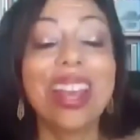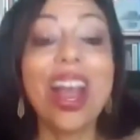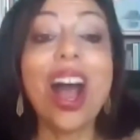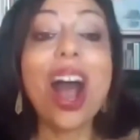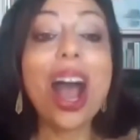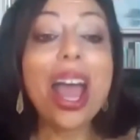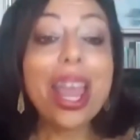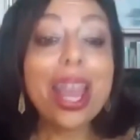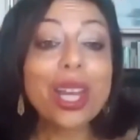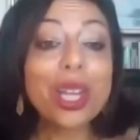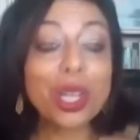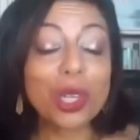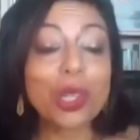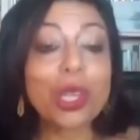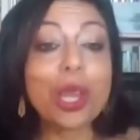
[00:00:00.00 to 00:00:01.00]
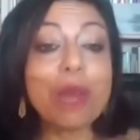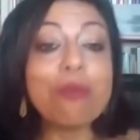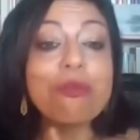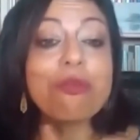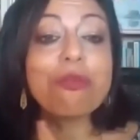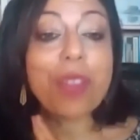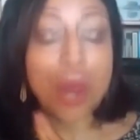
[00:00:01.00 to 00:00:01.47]
I actually
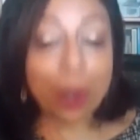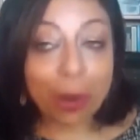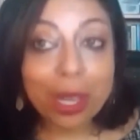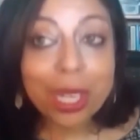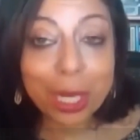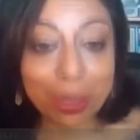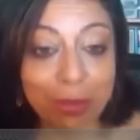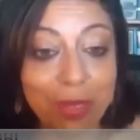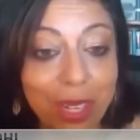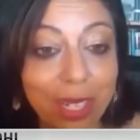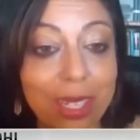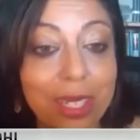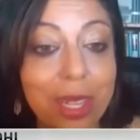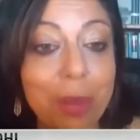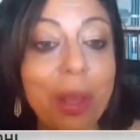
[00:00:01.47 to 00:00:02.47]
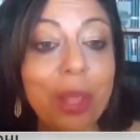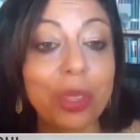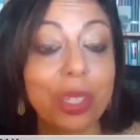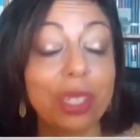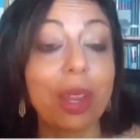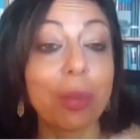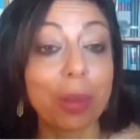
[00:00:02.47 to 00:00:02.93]
am very convinced about
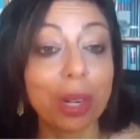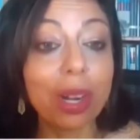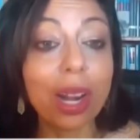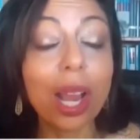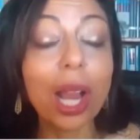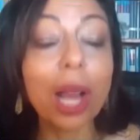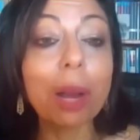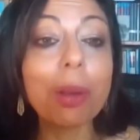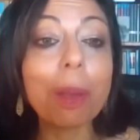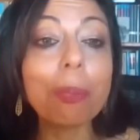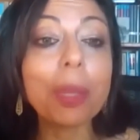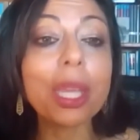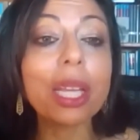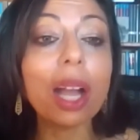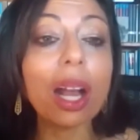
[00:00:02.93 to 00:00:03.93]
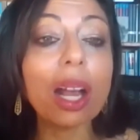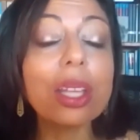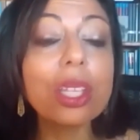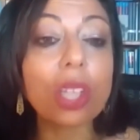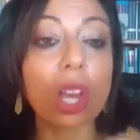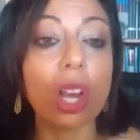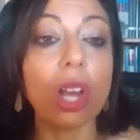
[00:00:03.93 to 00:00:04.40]
the summer um,
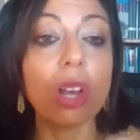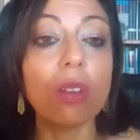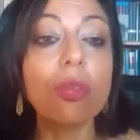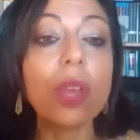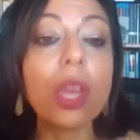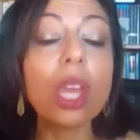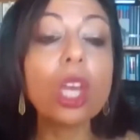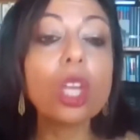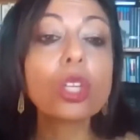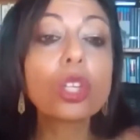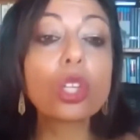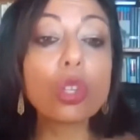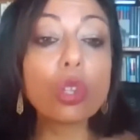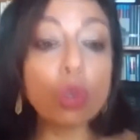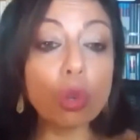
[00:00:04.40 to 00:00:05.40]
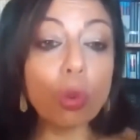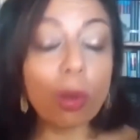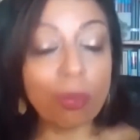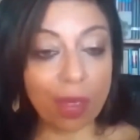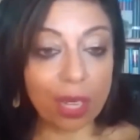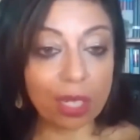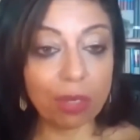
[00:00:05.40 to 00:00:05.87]
because of two
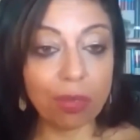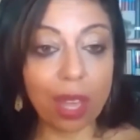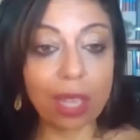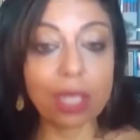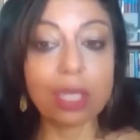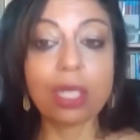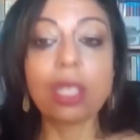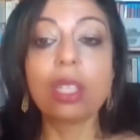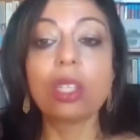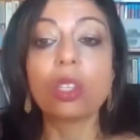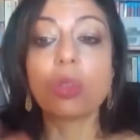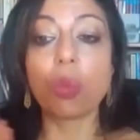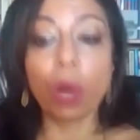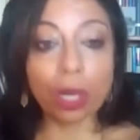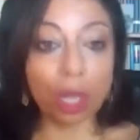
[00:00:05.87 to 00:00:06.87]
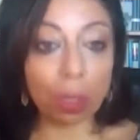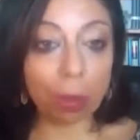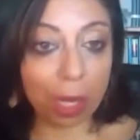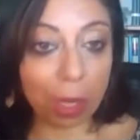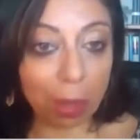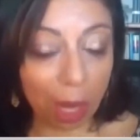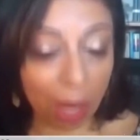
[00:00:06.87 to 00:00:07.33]
effective vaccines, one going
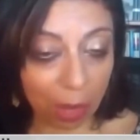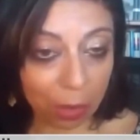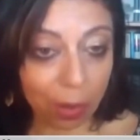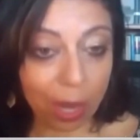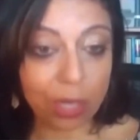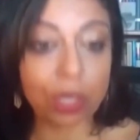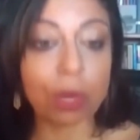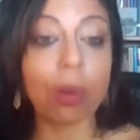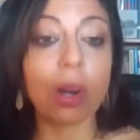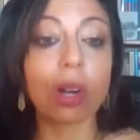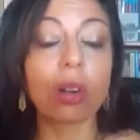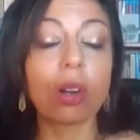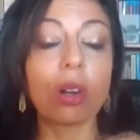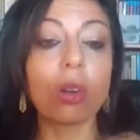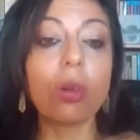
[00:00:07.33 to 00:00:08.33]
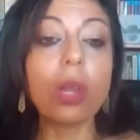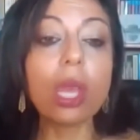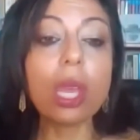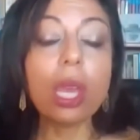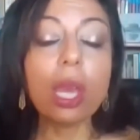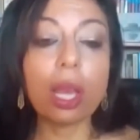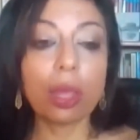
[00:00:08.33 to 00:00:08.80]
to be authorized tomorrow.
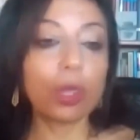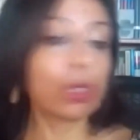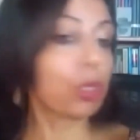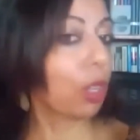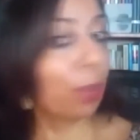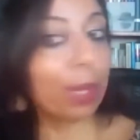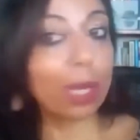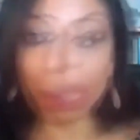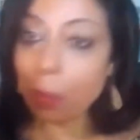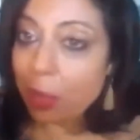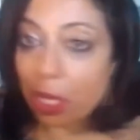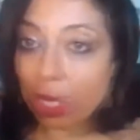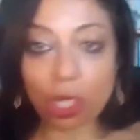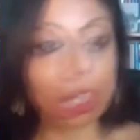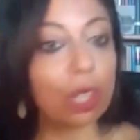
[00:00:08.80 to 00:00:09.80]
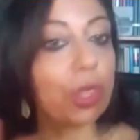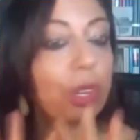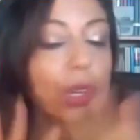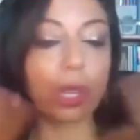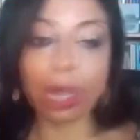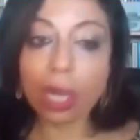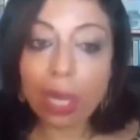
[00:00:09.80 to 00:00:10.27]
There's going to be competition.
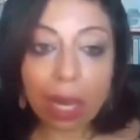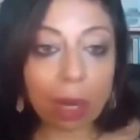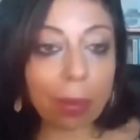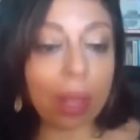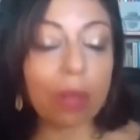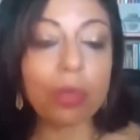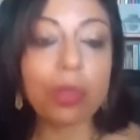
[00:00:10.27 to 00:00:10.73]
They're going to get them out